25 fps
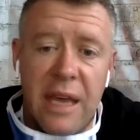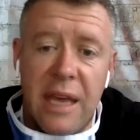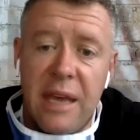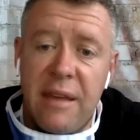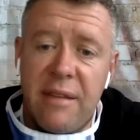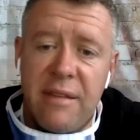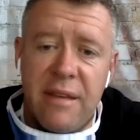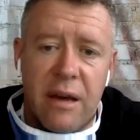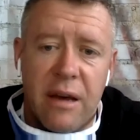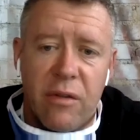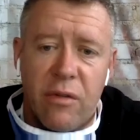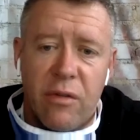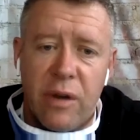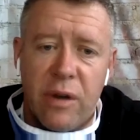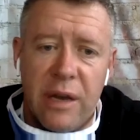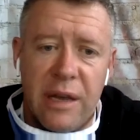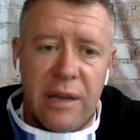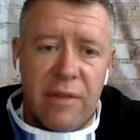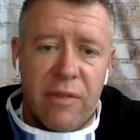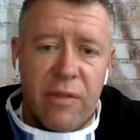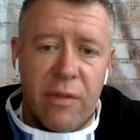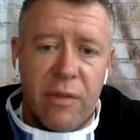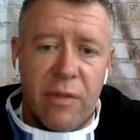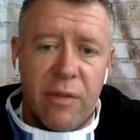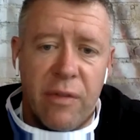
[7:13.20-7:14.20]
Eat Out
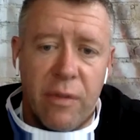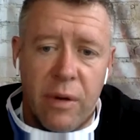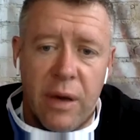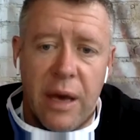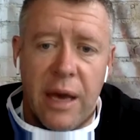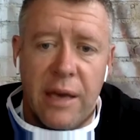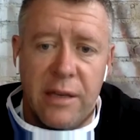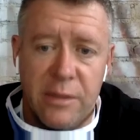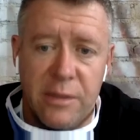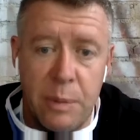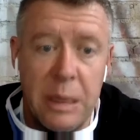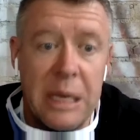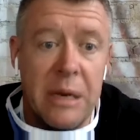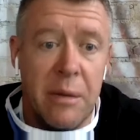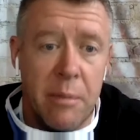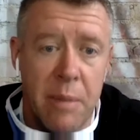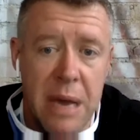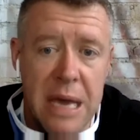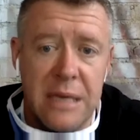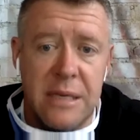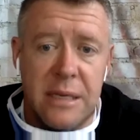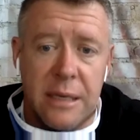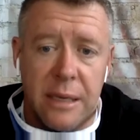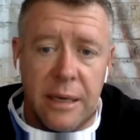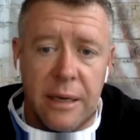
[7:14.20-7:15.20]
relief has been
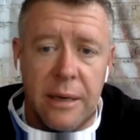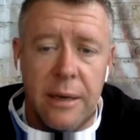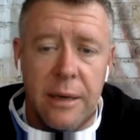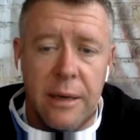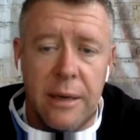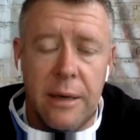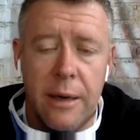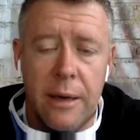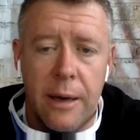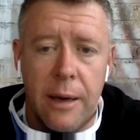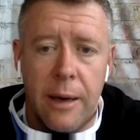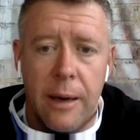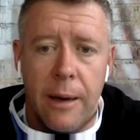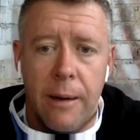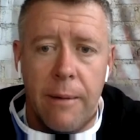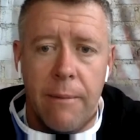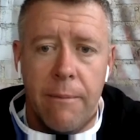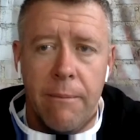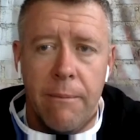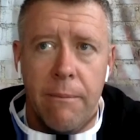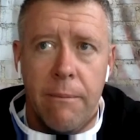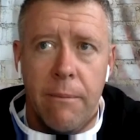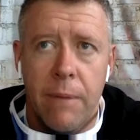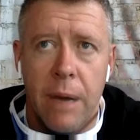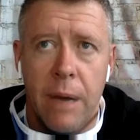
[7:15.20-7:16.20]
amazing,
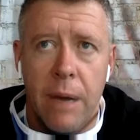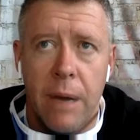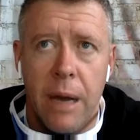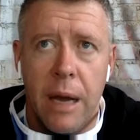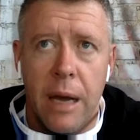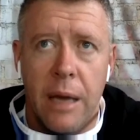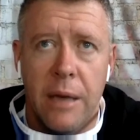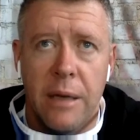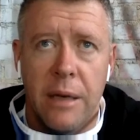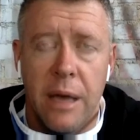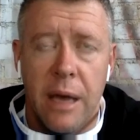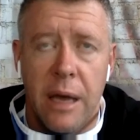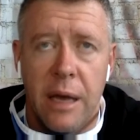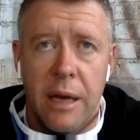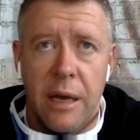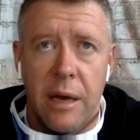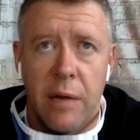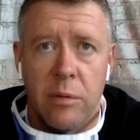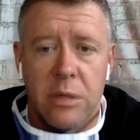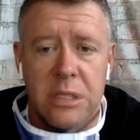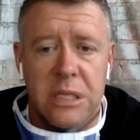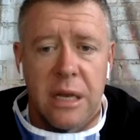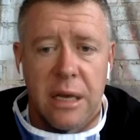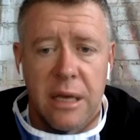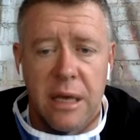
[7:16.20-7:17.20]
and I
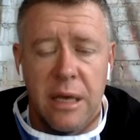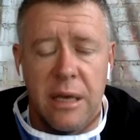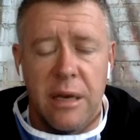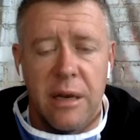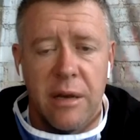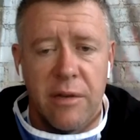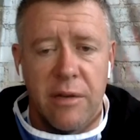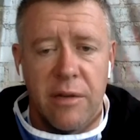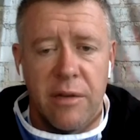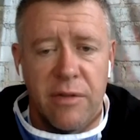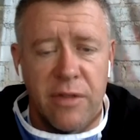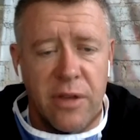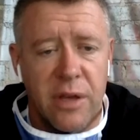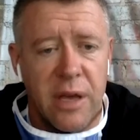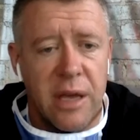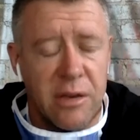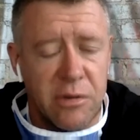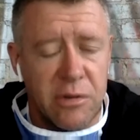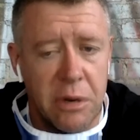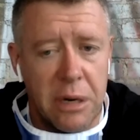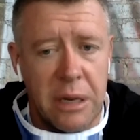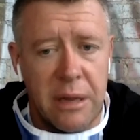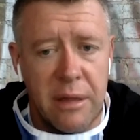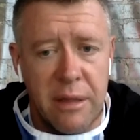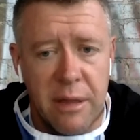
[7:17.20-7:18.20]
was lucky enough to get
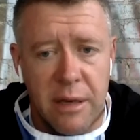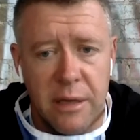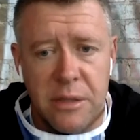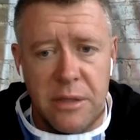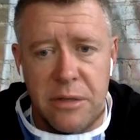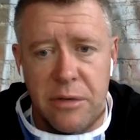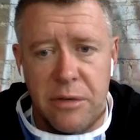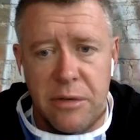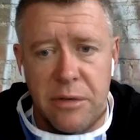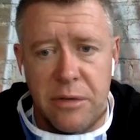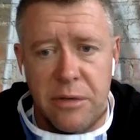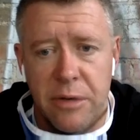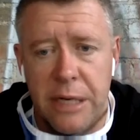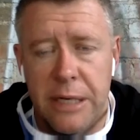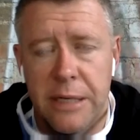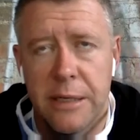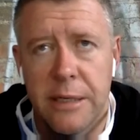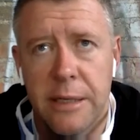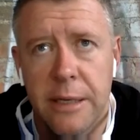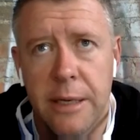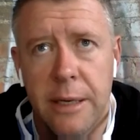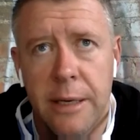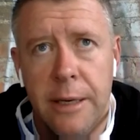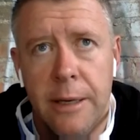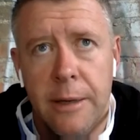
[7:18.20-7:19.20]
20,000 rand.
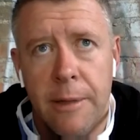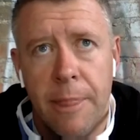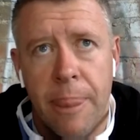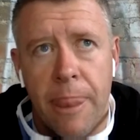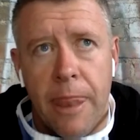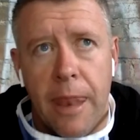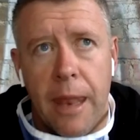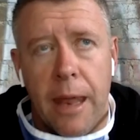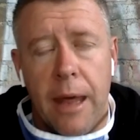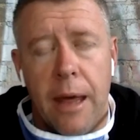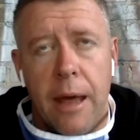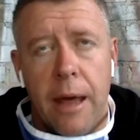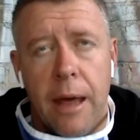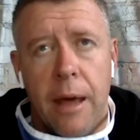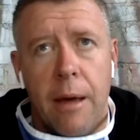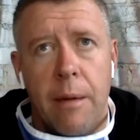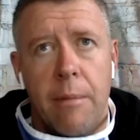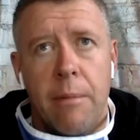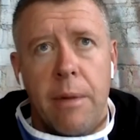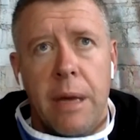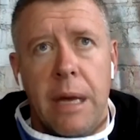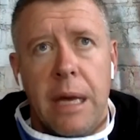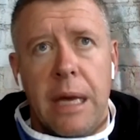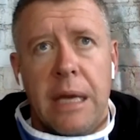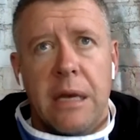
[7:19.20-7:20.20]

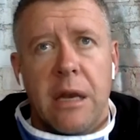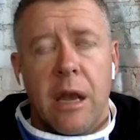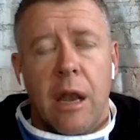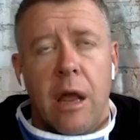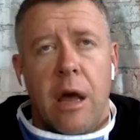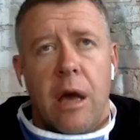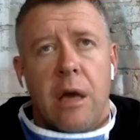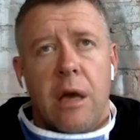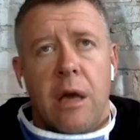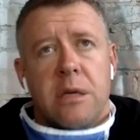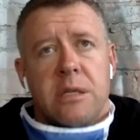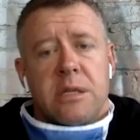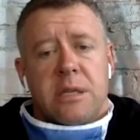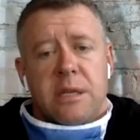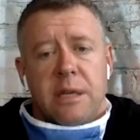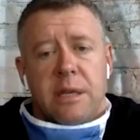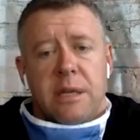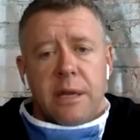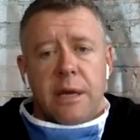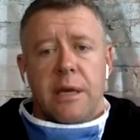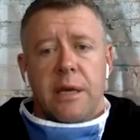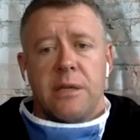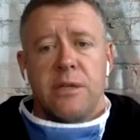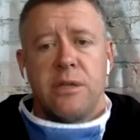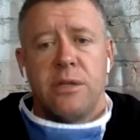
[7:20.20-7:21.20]
It lasted
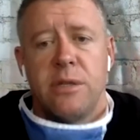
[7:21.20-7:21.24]
us